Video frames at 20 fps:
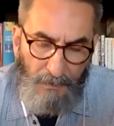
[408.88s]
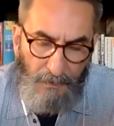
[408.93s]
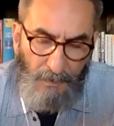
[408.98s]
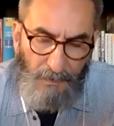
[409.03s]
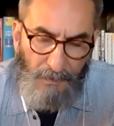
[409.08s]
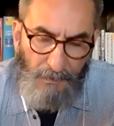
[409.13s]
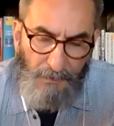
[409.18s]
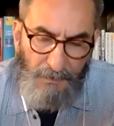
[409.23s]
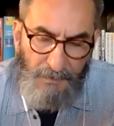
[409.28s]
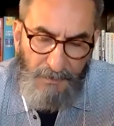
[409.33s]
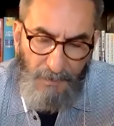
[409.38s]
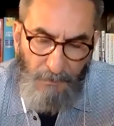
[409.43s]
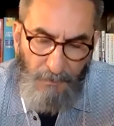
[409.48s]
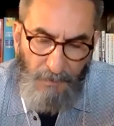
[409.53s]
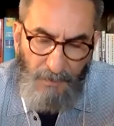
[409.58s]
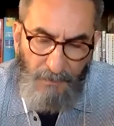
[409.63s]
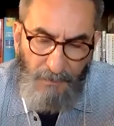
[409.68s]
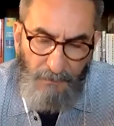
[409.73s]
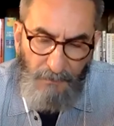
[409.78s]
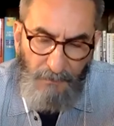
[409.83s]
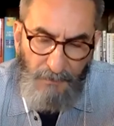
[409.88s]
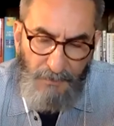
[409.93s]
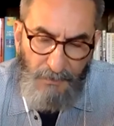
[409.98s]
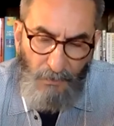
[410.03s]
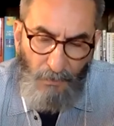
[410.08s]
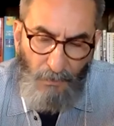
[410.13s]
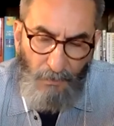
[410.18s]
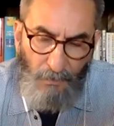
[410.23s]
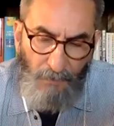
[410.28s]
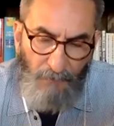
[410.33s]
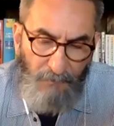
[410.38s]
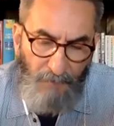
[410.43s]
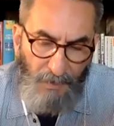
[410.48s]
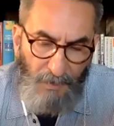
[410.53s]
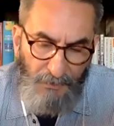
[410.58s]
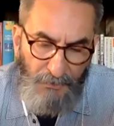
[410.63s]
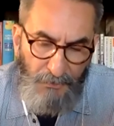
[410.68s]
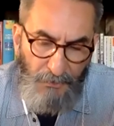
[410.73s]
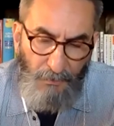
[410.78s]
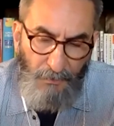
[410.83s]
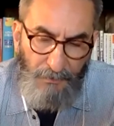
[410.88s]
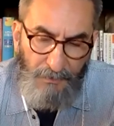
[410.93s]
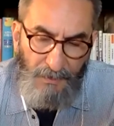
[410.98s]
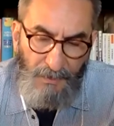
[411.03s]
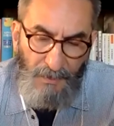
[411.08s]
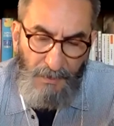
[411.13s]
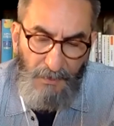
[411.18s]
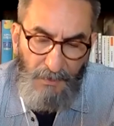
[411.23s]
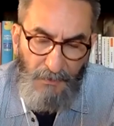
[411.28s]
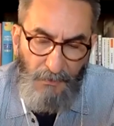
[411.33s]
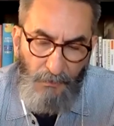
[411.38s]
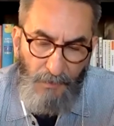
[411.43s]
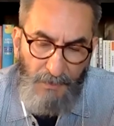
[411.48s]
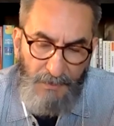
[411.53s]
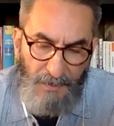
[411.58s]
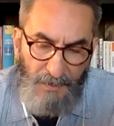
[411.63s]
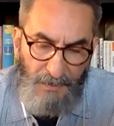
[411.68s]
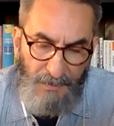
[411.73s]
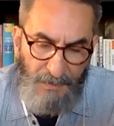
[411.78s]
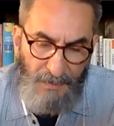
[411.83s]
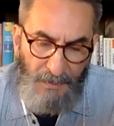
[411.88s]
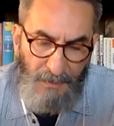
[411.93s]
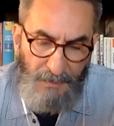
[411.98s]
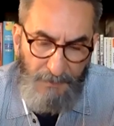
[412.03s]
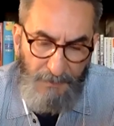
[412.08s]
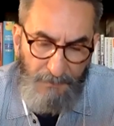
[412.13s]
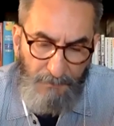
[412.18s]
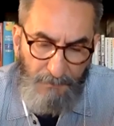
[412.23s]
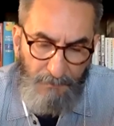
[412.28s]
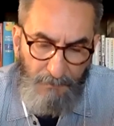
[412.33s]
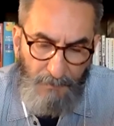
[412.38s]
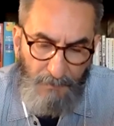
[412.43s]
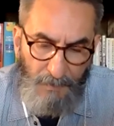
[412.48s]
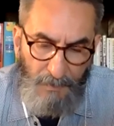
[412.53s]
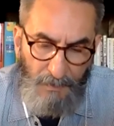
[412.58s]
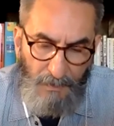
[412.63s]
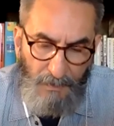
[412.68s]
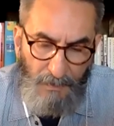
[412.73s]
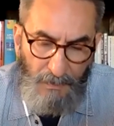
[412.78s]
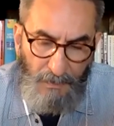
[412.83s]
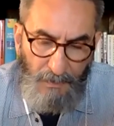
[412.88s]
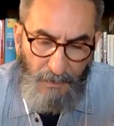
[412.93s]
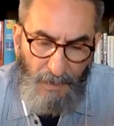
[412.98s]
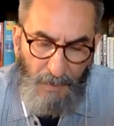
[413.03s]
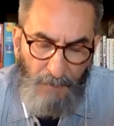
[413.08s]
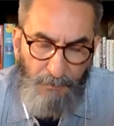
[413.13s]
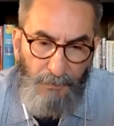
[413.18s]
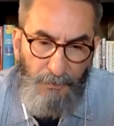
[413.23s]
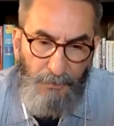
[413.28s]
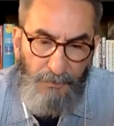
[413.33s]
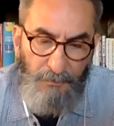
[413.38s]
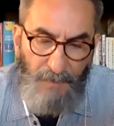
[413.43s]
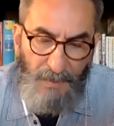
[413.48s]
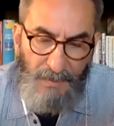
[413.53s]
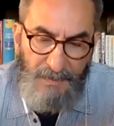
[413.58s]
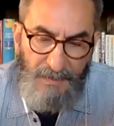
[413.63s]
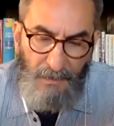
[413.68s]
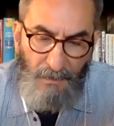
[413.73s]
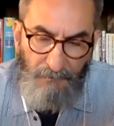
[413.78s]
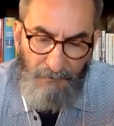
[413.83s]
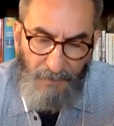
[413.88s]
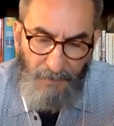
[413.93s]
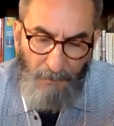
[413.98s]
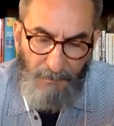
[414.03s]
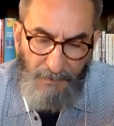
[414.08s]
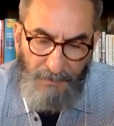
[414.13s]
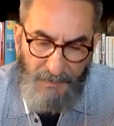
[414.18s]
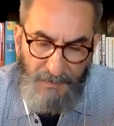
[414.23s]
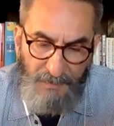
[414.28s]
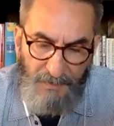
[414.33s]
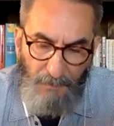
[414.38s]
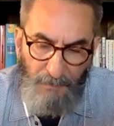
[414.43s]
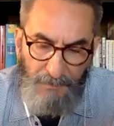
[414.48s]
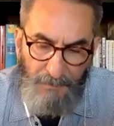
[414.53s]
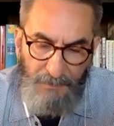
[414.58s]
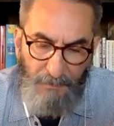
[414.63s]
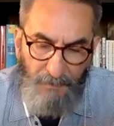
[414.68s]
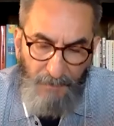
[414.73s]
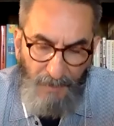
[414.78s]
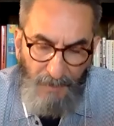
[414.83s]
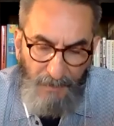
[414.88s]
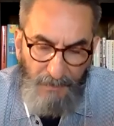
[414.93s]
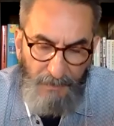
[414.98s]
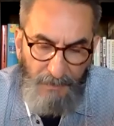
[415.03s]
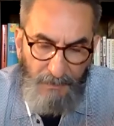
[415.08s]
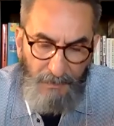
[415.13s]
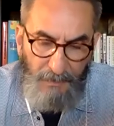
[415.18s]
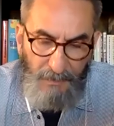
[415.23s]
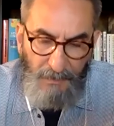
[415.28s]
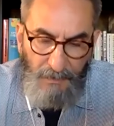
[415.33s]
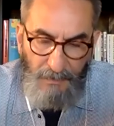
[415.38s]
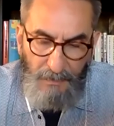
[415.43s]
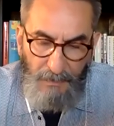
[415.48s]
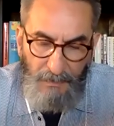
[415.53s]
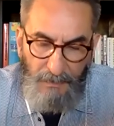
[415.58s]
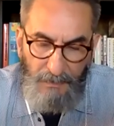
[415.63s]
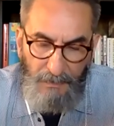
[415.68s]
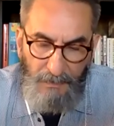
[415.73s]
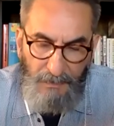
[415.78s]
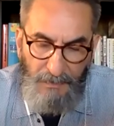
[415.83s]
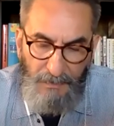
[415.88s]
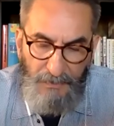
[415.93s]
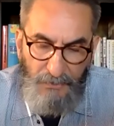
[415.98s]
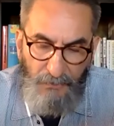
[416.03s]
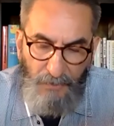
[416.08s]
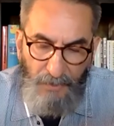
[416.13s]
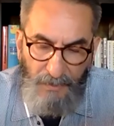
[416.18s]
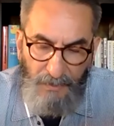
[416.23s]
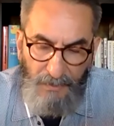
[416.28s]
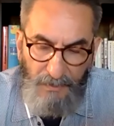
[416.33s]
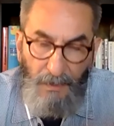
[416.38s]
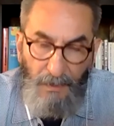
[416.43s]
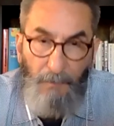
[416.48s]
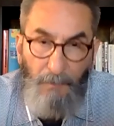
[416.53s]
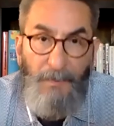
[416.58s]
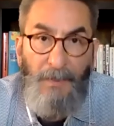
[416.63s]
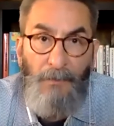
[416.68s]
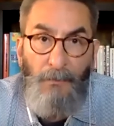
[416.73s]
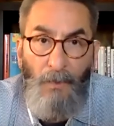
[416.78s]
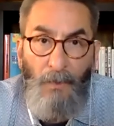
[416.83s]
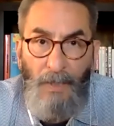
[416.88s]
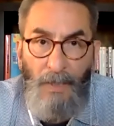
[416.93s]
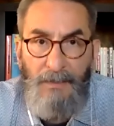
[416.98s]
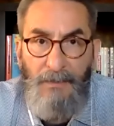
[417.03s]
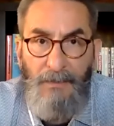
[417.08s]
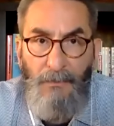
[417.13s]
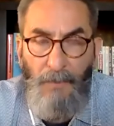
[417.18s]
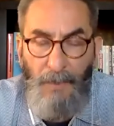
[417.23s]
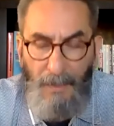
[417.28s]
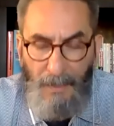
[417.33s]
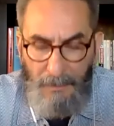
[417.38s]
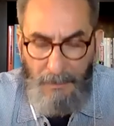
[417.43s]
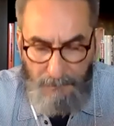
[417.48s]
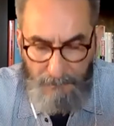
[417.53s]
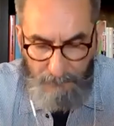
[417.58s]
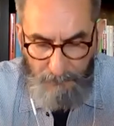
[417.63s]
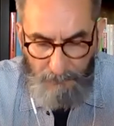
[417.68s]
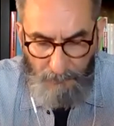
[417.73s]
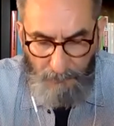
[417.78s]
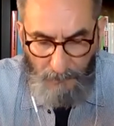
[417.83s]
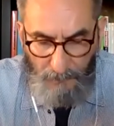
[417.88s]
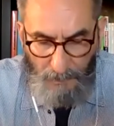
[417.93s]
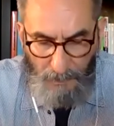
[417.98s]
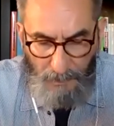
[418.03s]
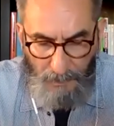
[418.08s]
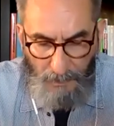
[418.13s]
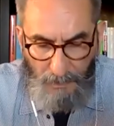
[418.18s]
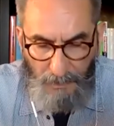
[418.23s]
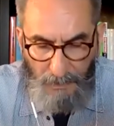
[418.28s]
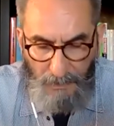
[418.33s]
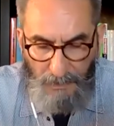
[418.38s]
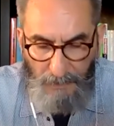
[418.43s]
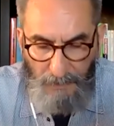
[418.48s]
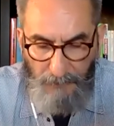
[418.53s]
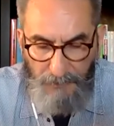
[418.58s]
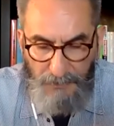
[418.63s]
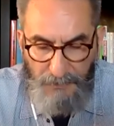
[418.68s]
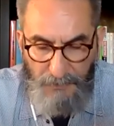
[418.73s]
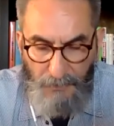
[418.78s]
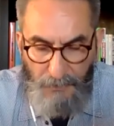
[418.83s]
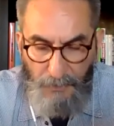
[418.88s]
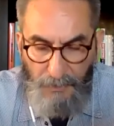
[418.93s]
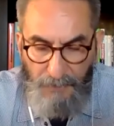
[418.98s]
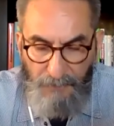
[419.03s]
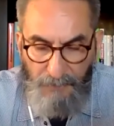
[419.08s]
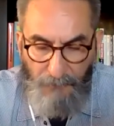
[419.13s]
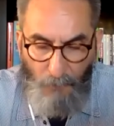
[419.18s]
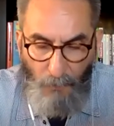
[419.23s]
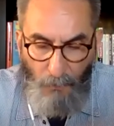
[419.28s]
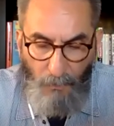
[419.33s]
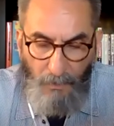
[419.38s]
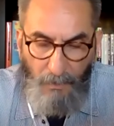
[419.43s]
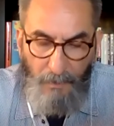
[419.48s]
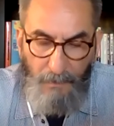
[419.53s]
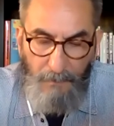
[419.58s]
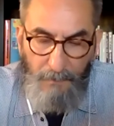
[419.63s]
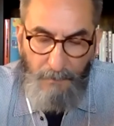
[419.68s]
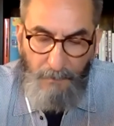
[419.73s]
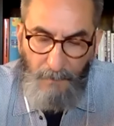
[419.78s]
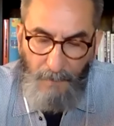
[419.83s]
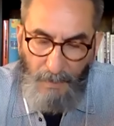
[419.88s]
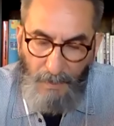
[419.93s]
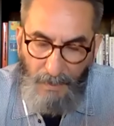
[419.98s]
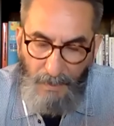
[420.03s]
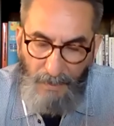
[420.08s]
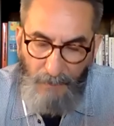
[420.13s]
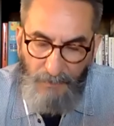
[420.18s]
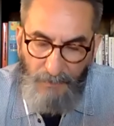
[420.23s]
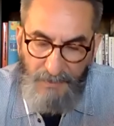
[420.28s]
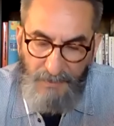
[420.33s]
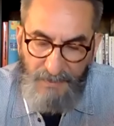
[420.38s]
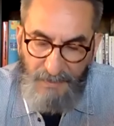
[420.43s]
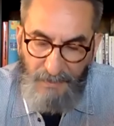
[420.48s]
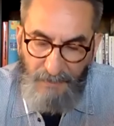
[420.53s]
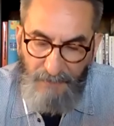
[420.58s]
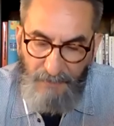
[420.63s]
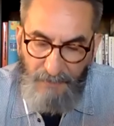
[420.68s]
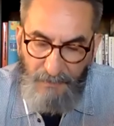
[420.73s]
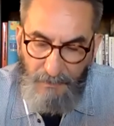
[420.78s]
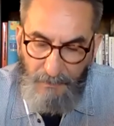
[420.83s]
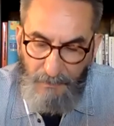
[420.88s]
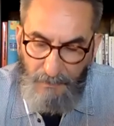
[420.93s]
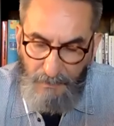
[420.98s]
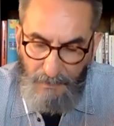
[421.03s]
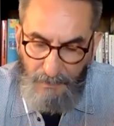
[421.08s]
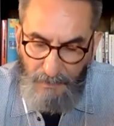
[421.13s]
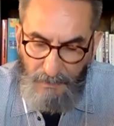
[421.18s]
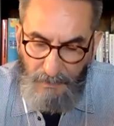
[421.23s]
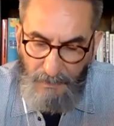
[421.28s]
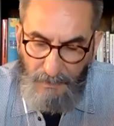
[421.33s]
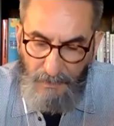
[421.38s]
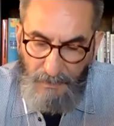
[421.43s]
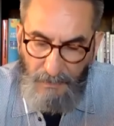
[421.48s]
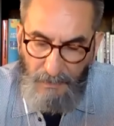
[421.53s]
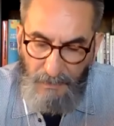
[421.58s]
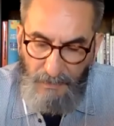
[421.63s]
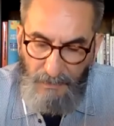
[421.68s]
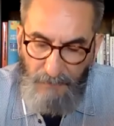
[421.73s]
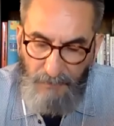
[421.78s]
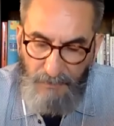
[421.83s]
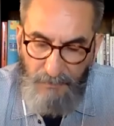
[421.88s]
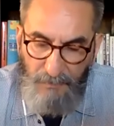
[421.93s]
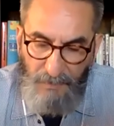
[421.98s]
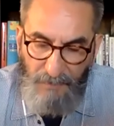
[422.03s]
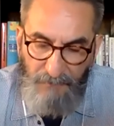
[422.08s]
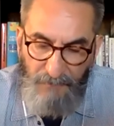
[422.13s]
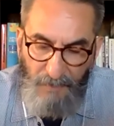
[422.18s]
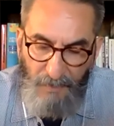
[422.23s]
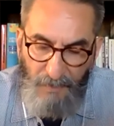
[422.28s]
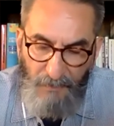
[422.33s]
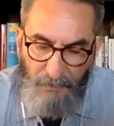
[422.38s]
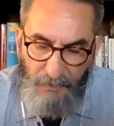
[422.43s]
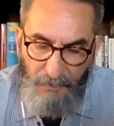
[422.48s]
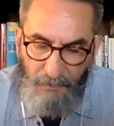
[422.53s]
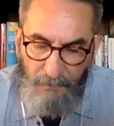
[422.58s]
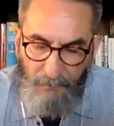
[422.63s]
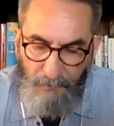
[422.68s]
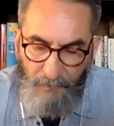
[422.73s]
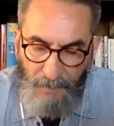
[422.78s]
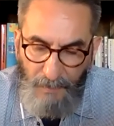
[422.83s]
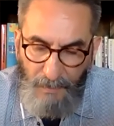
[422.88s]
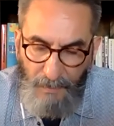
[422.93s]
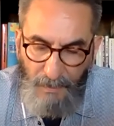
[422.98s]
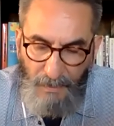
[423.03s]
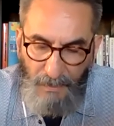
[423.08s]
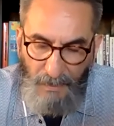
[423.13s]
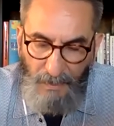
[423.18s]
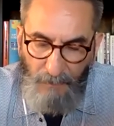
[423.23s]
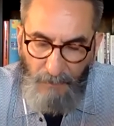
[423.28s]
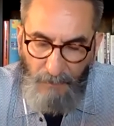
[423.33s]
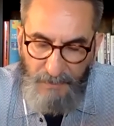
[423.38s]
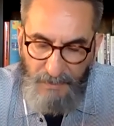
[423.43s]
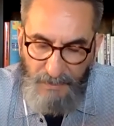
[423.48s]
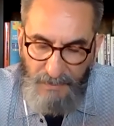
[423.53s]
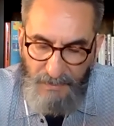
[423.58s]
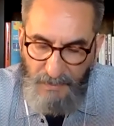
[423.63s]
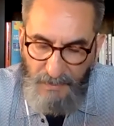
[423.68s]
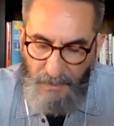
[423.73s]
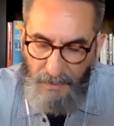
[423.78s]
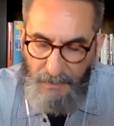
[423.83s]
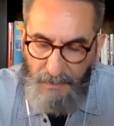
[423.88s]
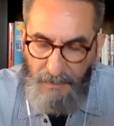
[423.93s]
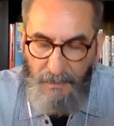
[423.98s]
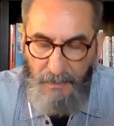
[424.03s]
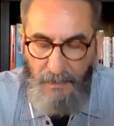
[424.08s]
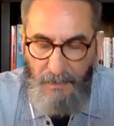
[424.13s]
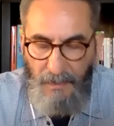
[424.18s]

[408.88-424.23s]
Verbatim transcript: I noticed a button was torn off my shirt and another was undone. I pulled myself up and stumbled to bed. He straightened up and walked away. He was 34. I was seven. He was my father. I was his son